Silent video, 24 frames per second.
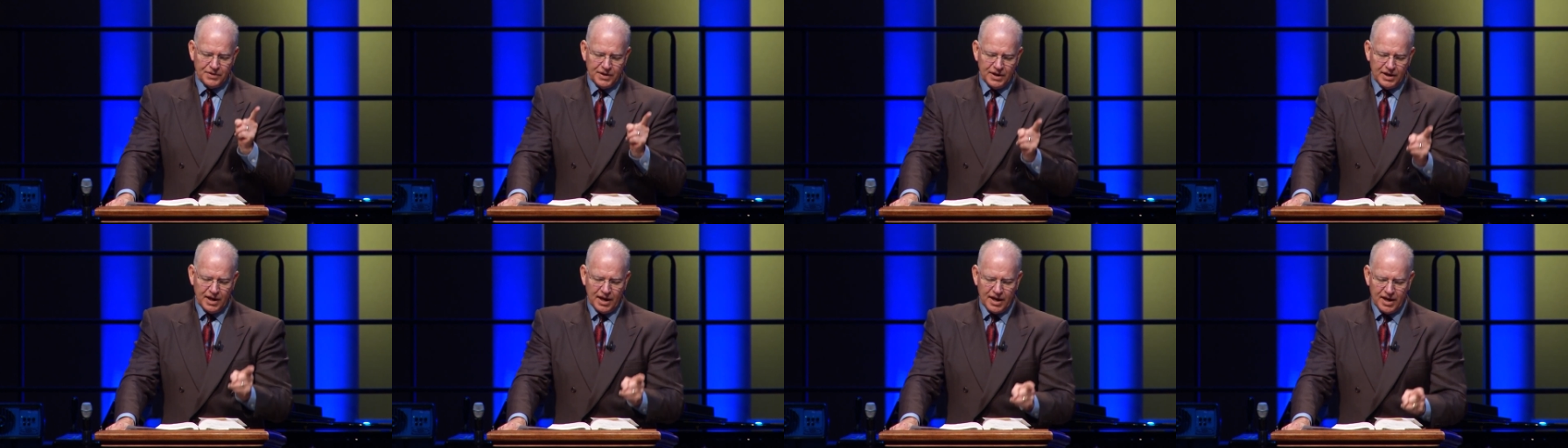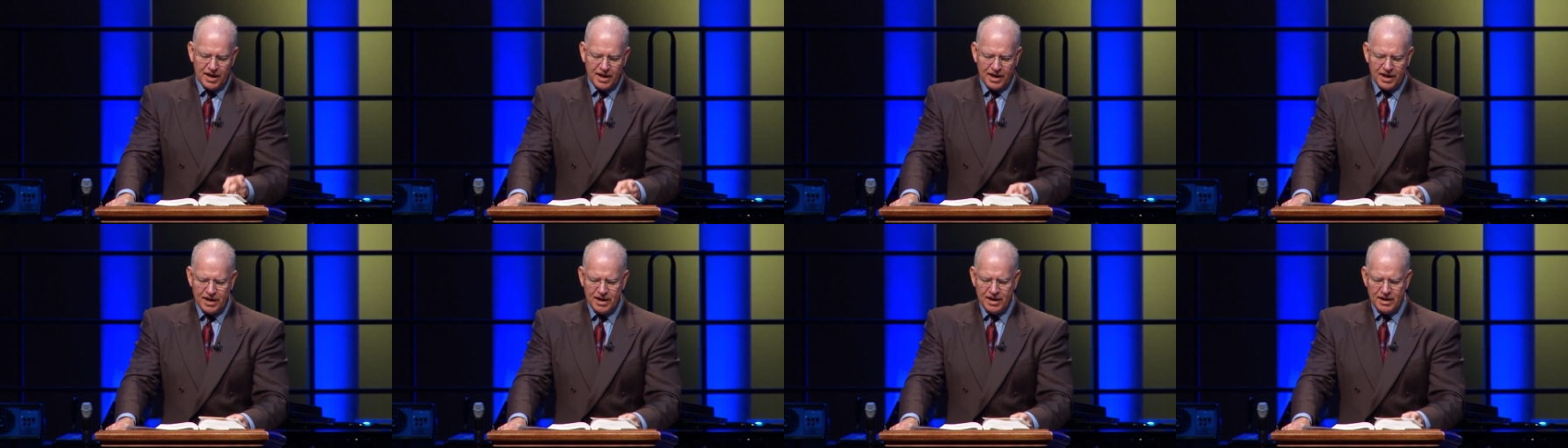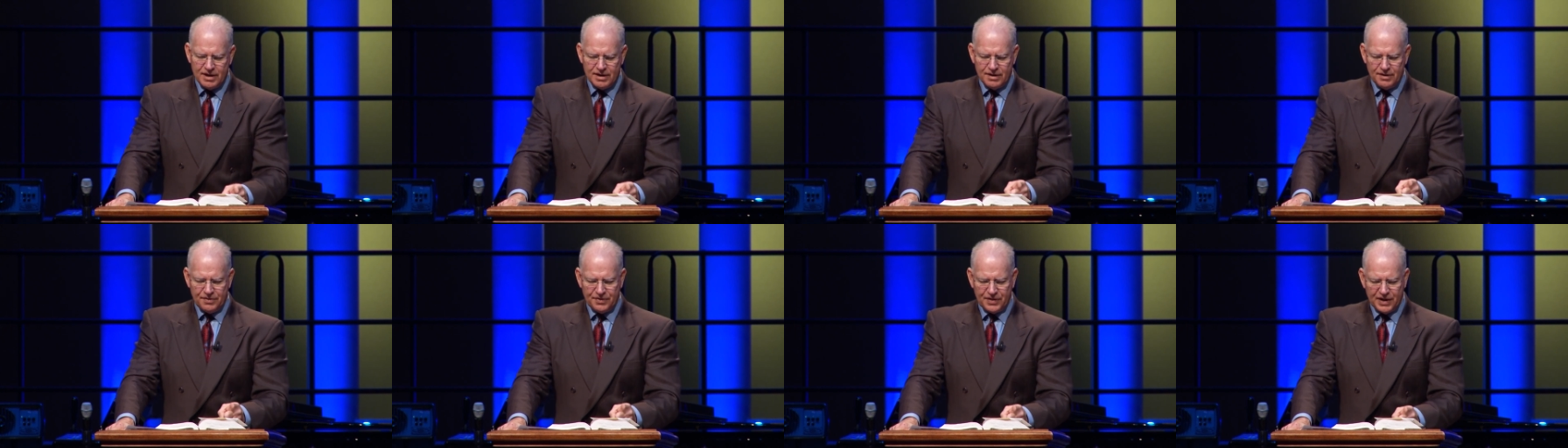
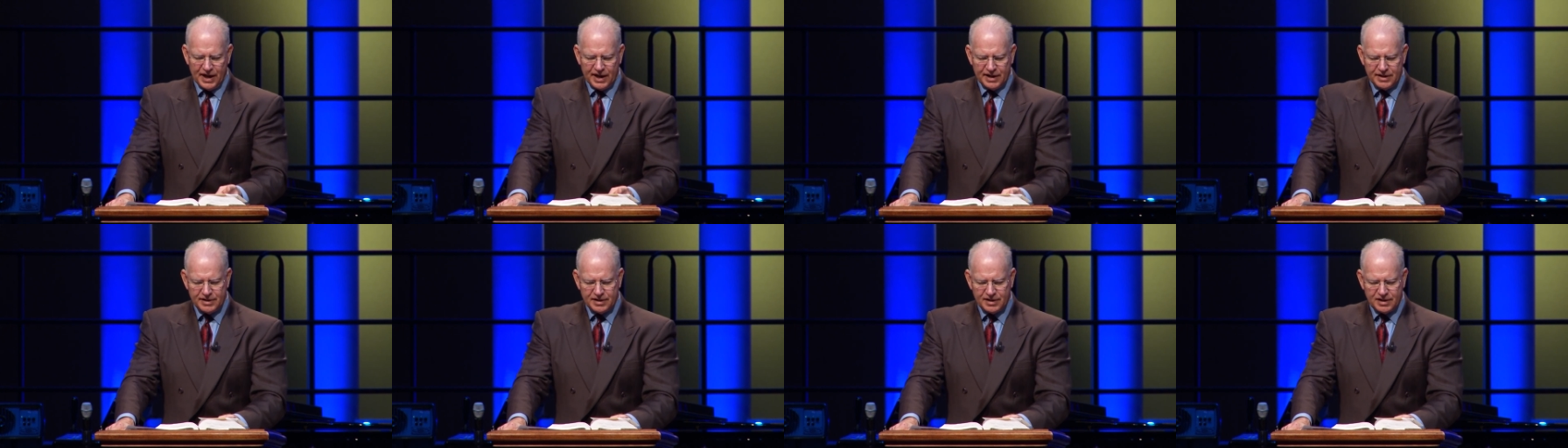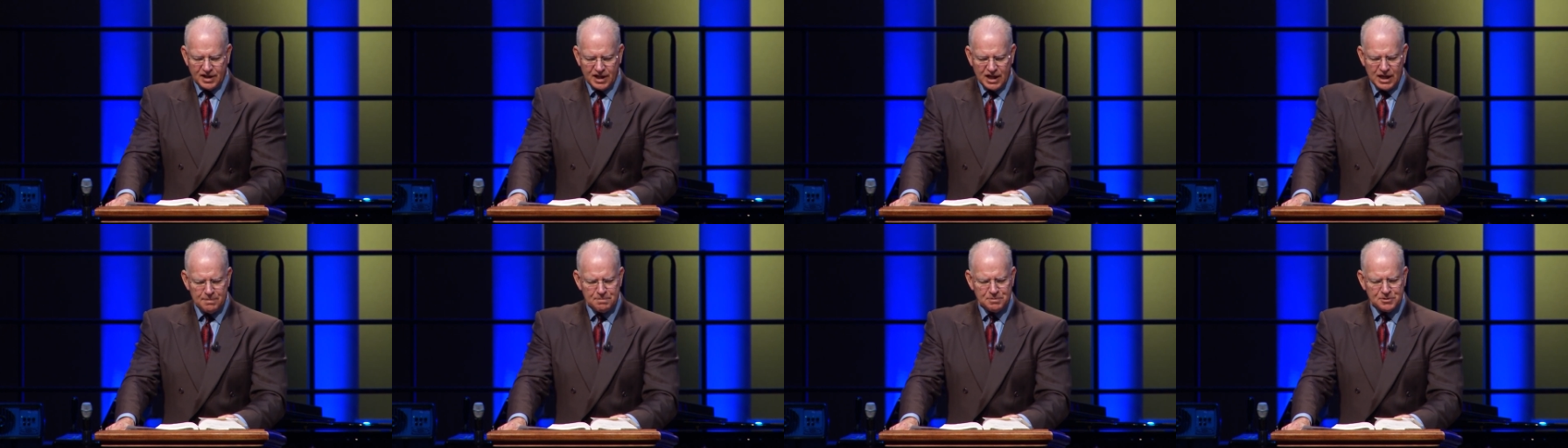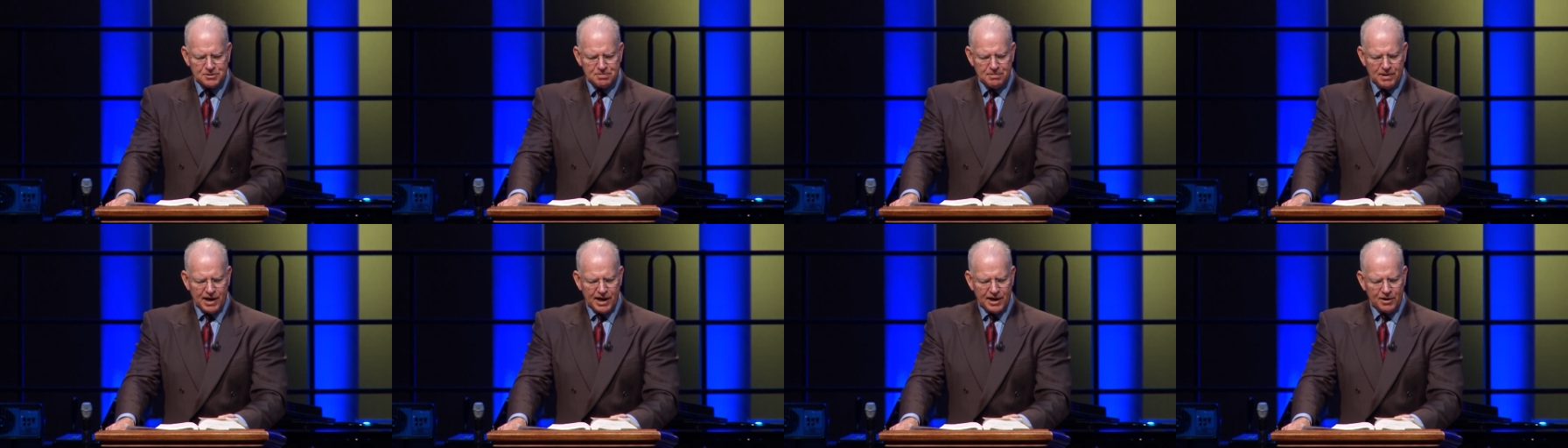He that keeps
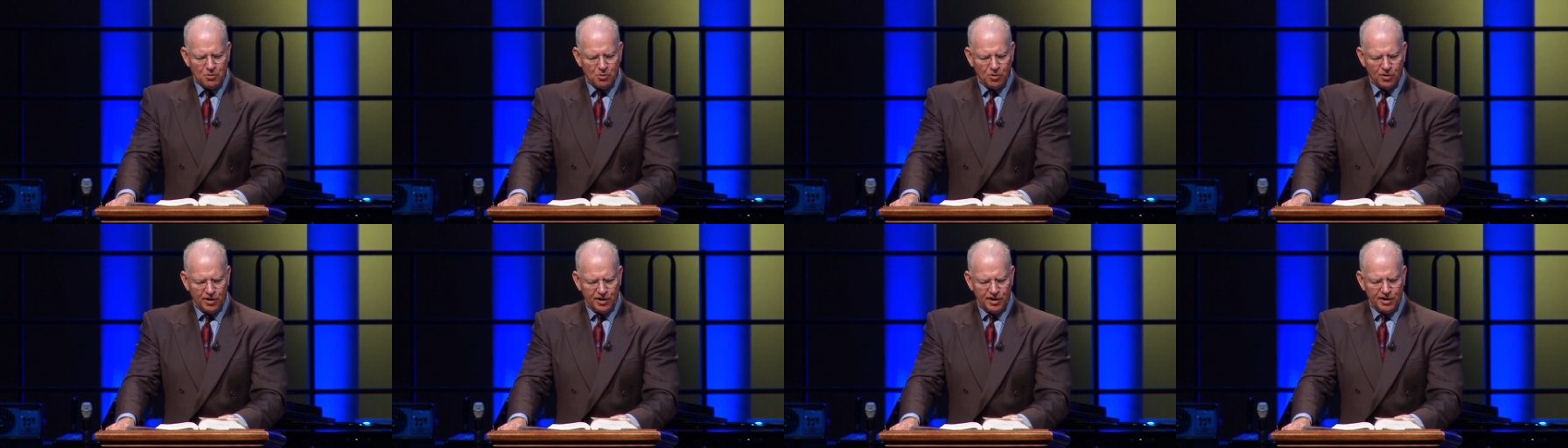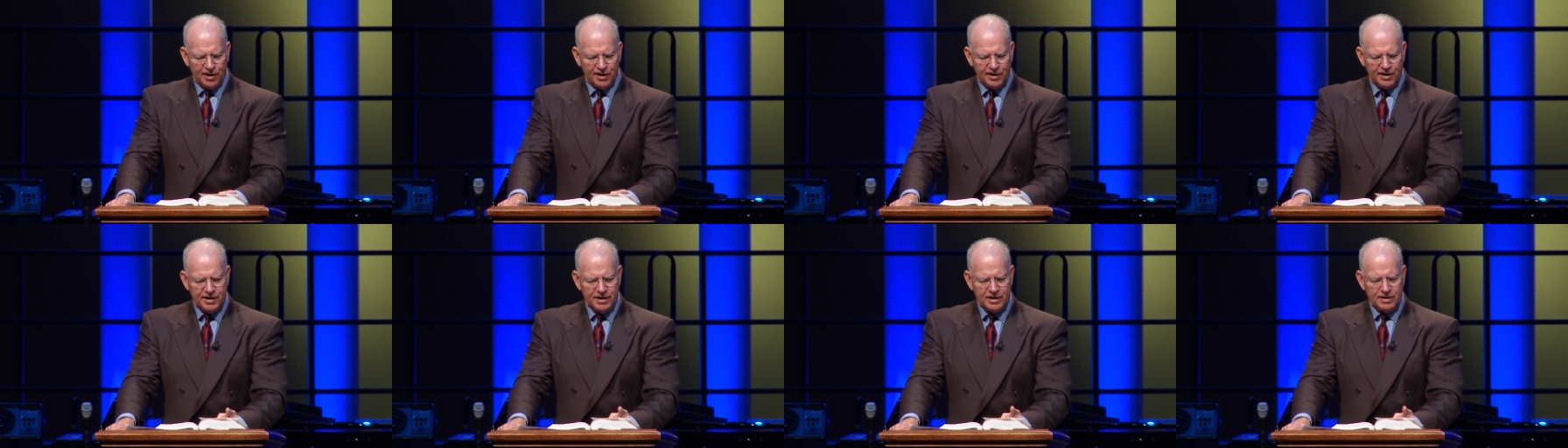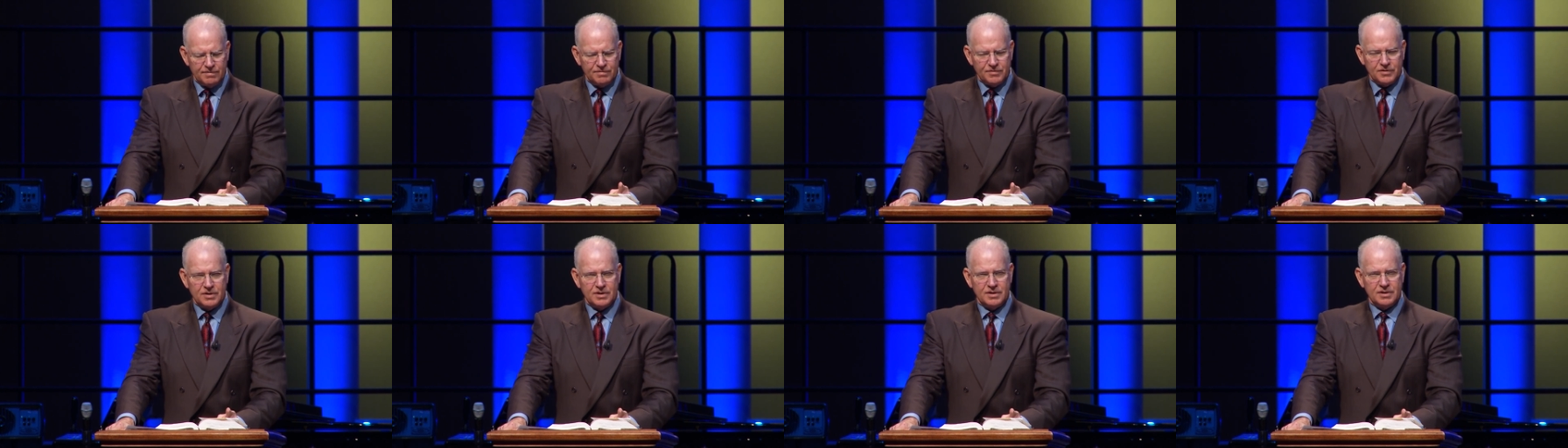my word,
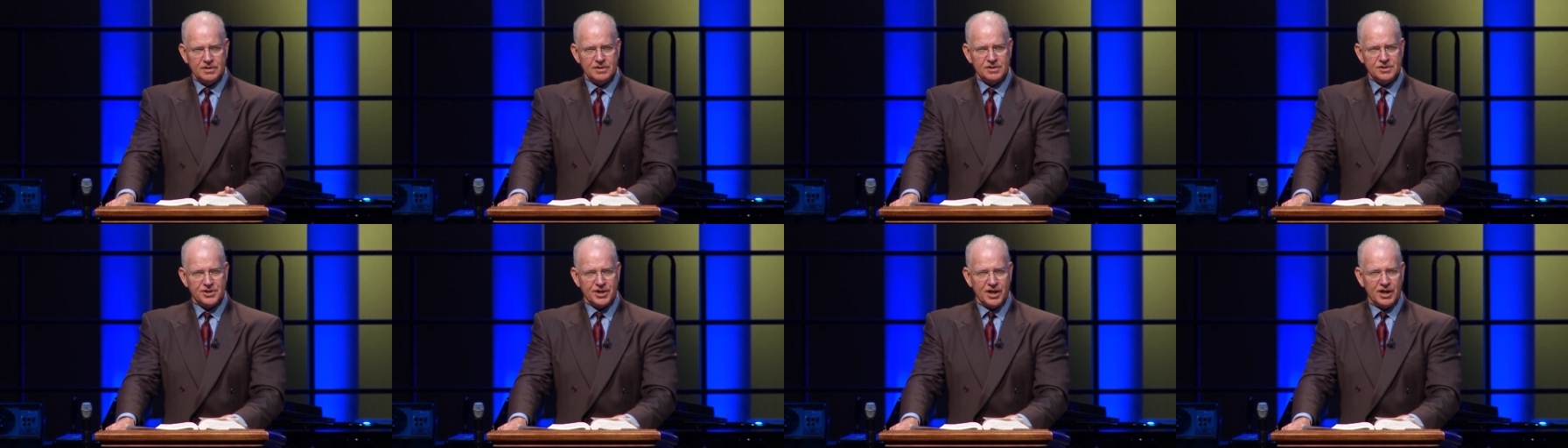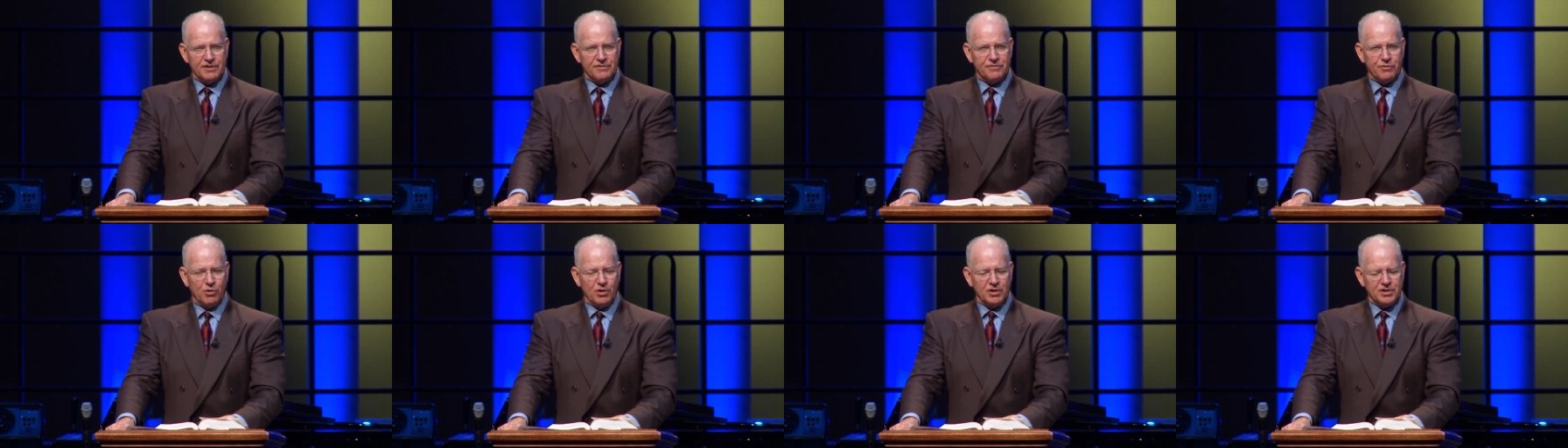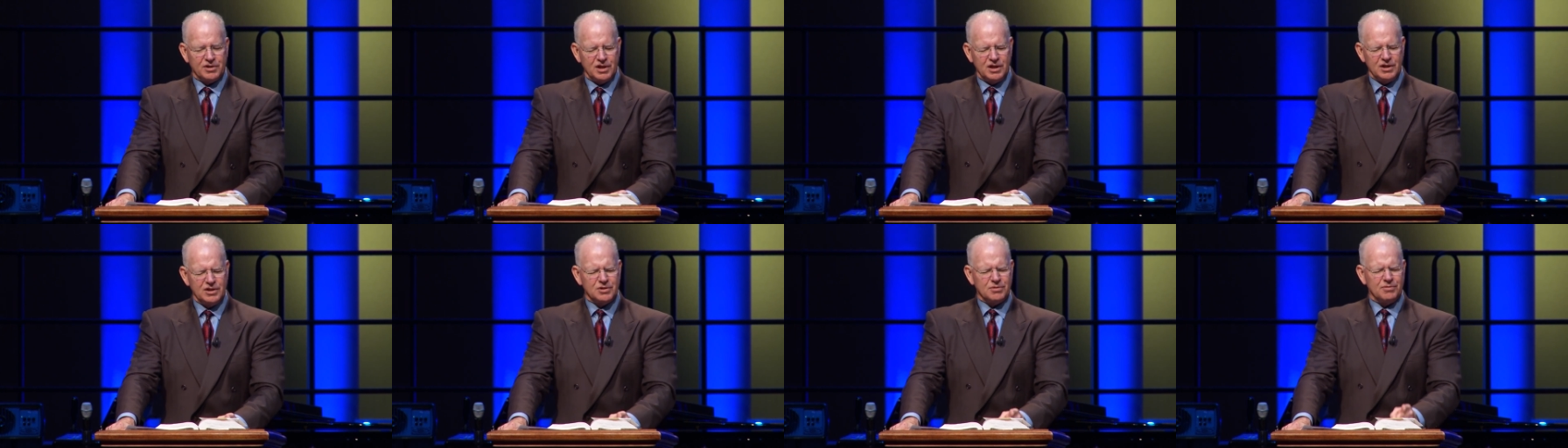John
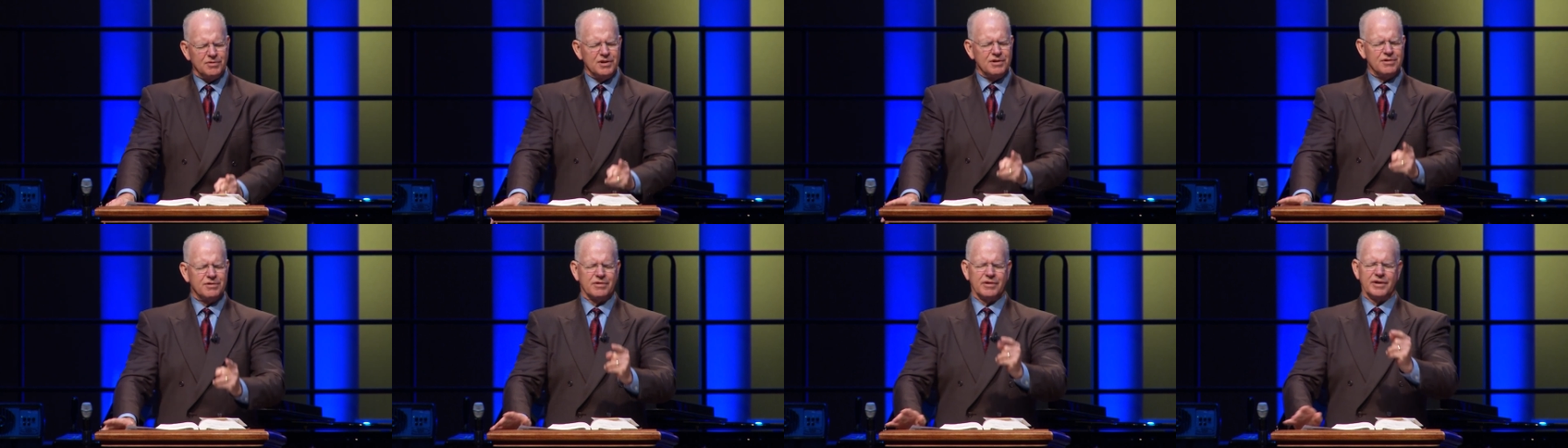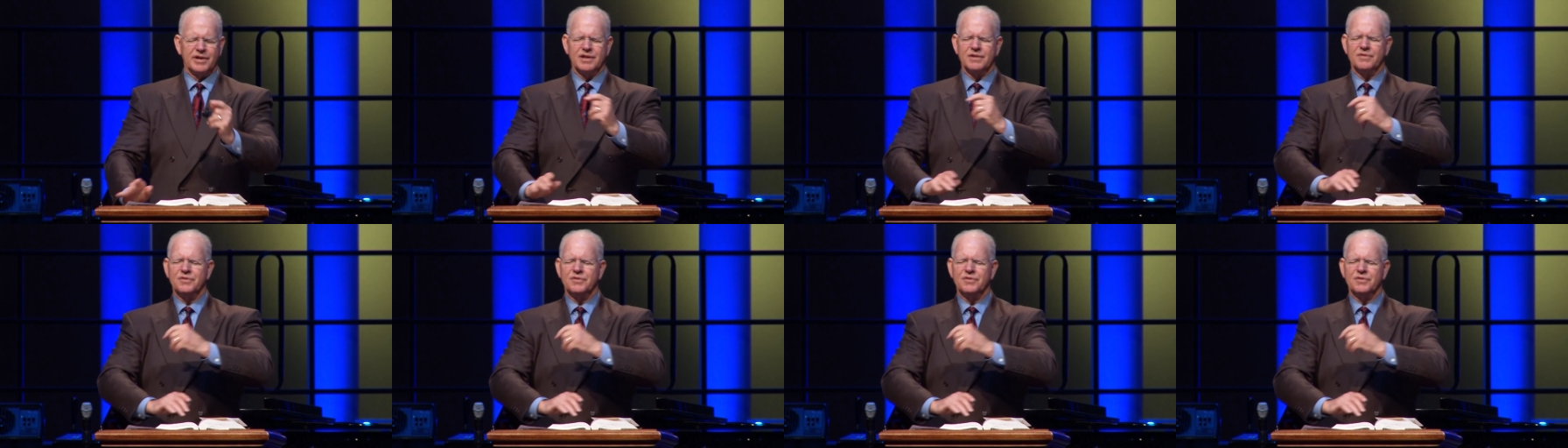14, 23.